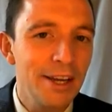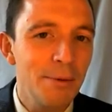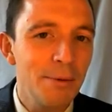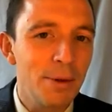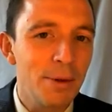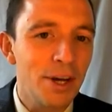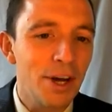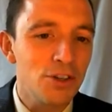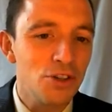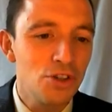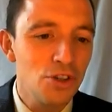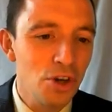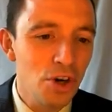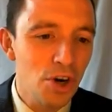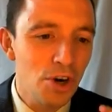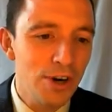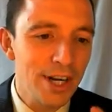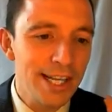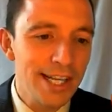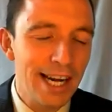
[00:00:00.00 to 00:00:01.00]
because
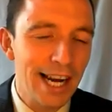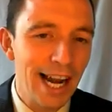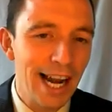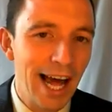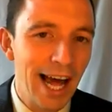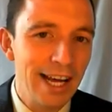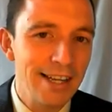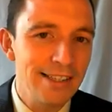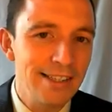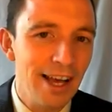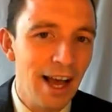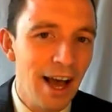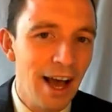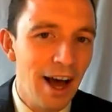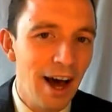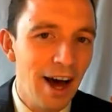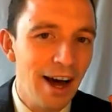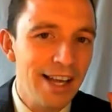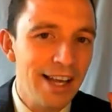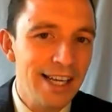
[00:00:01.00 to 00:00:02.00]
during the class
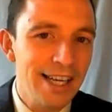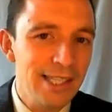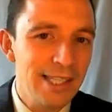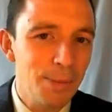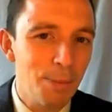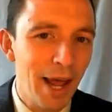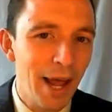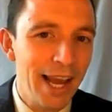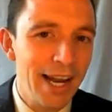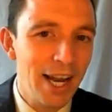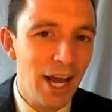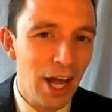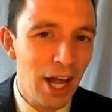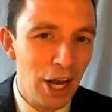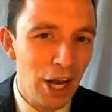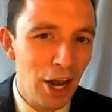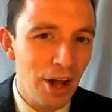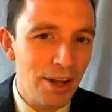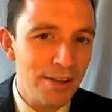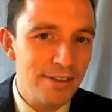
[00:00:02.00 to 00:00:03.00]
I explain a
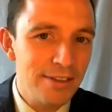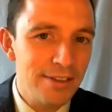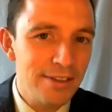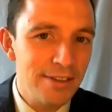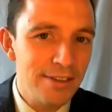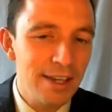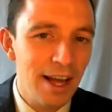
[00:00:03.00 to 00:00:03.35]
lot